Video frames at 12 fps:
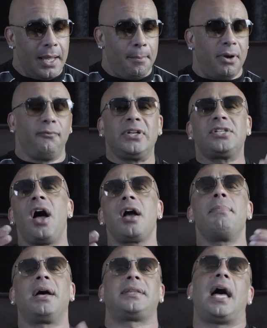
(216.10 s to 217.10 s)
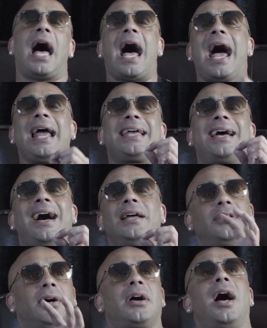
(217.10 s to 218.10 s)
But if we talk about
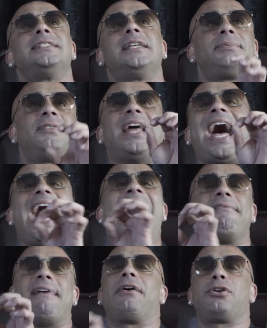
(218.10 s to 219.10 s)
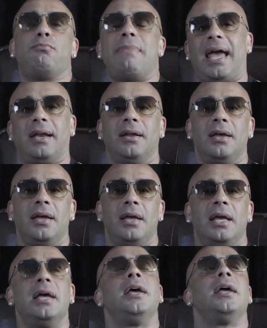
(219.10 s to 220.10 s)
the concept of the high value man,
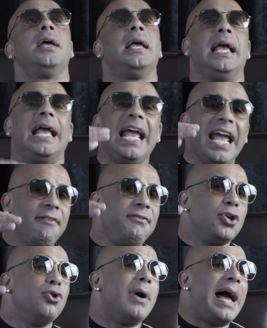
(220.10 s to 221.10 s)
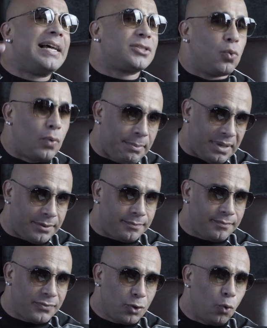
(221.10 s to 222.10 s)
if you ask women,
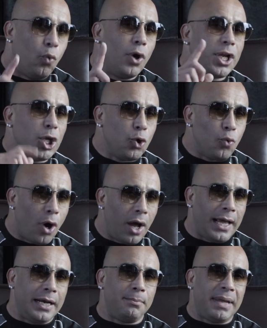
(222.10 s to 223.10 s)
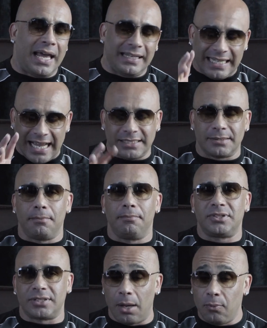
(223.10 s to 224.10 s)
what do you want in a man? Yes,
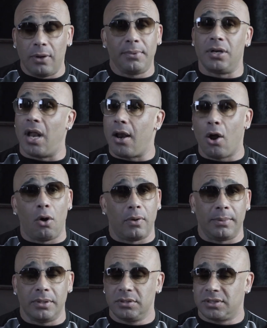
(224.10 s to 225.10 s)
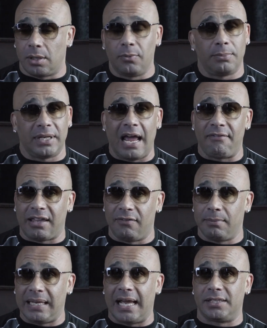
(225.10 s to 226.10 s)
some women, not all women, some women have
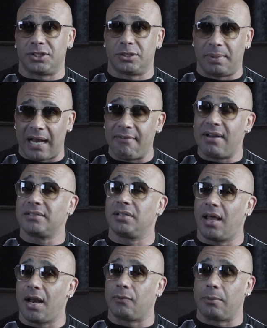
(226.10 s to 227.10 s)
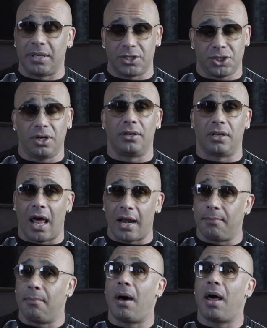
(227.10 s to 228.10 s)
given me answers, but I've asked a lot of women, and sure, a lot
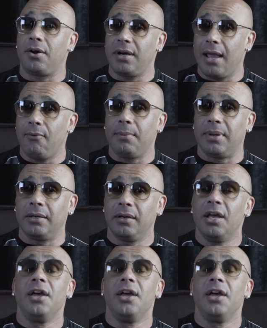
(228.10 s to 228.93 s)
of modern day women,